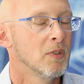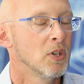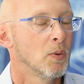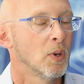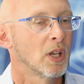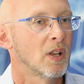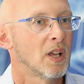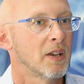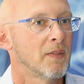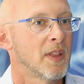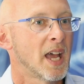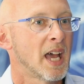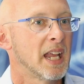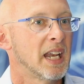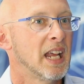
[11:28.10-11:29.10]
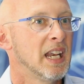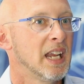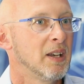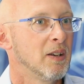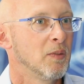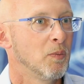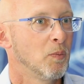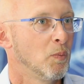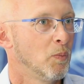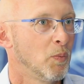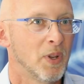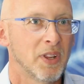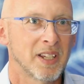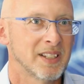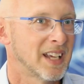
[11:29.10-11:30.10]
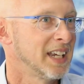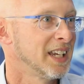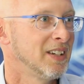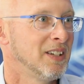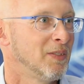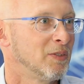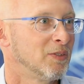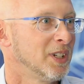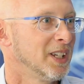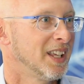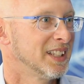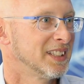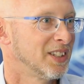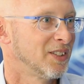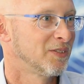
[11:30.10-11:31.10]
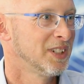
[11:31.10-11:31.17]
doing a lot of that. And then one of the things I didn't even realize until